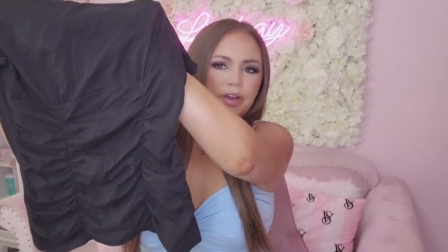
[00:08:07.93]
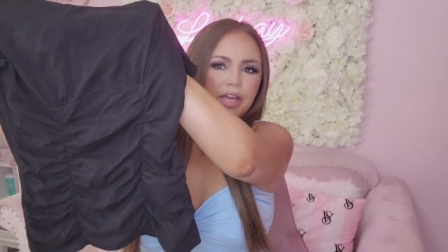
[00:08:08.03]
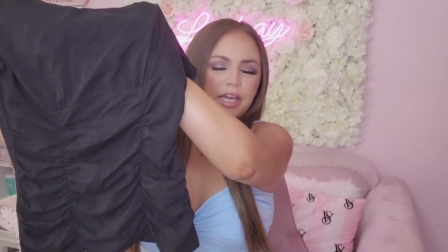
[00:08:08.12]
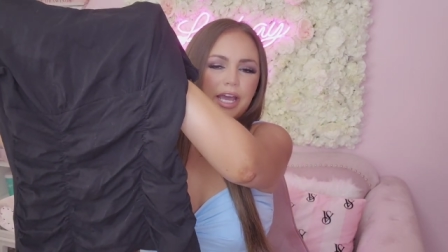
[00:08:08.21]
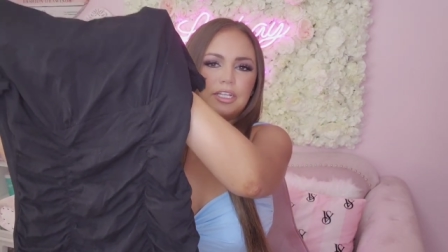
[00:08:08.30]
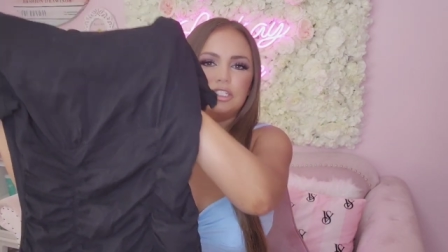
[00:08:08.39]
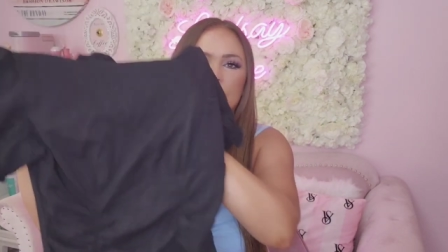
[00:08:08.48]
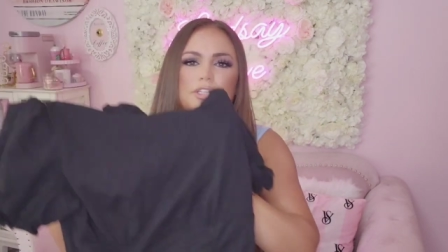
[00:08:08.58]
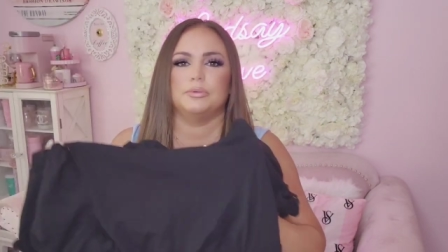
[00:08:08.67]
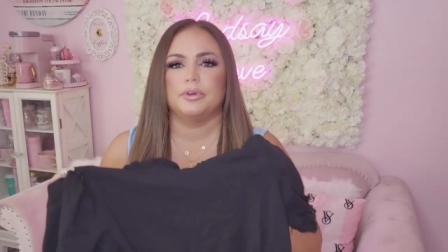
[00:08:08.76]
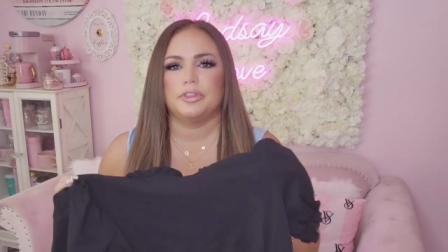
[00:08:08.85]

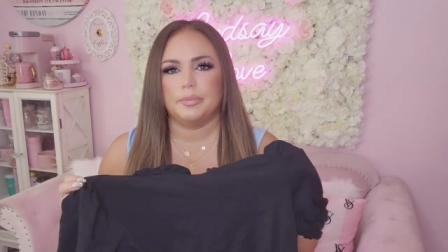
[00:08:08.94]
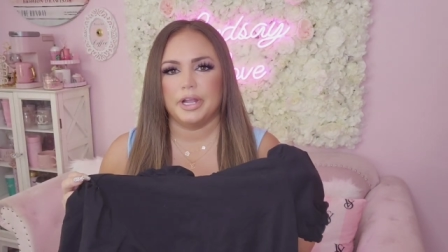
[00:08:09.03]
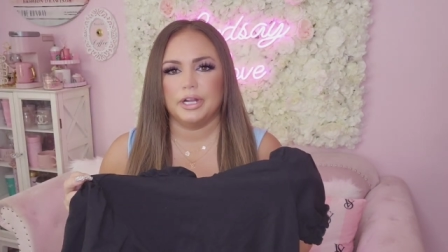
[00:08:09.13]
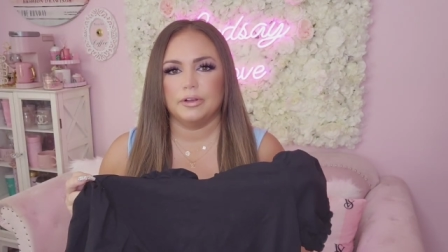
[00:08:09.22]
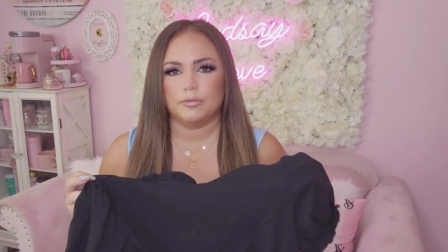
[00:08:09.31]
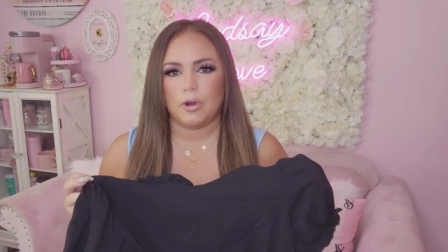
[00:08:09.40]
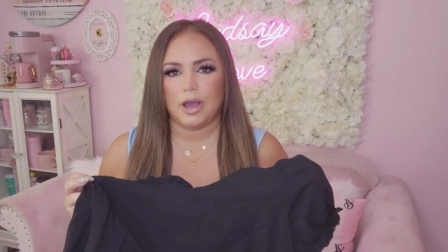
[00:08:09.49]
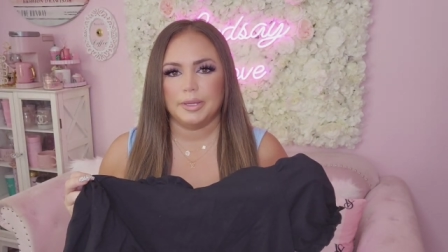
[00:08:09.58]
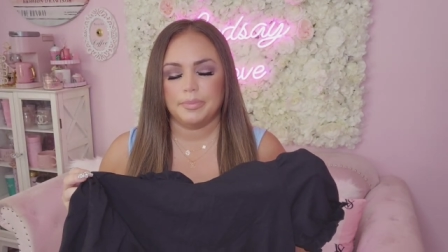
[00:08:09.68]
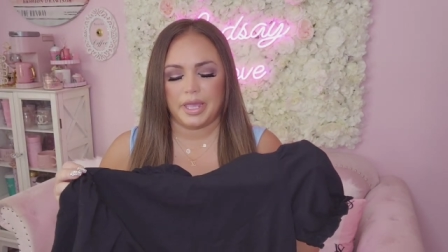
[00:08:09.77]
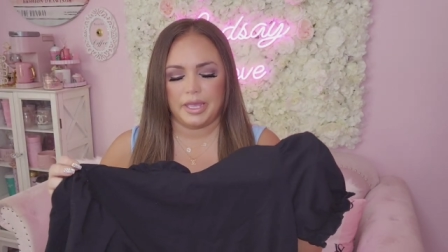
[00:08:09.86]
vacation with a pair of
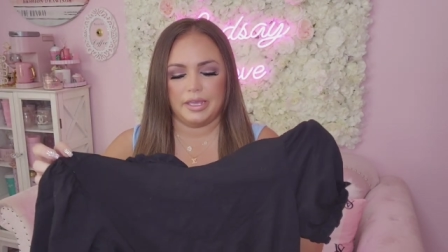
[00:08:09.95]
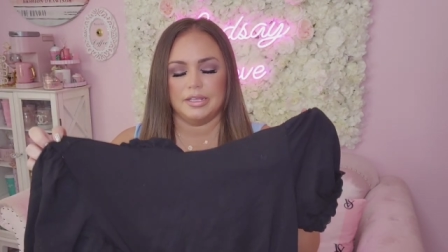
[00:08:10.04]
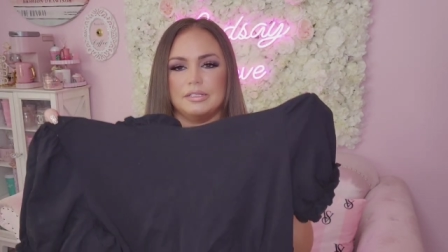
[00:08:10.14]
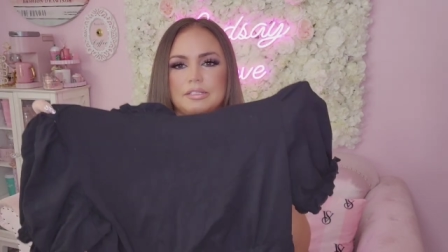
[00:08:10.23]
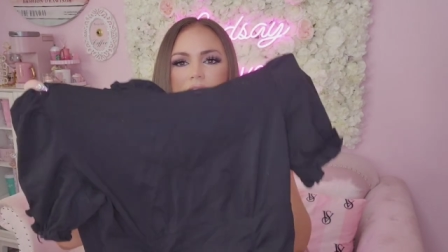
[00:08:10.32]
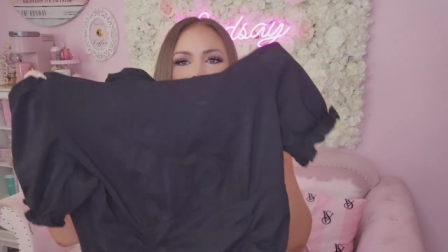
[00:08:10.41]
white pants.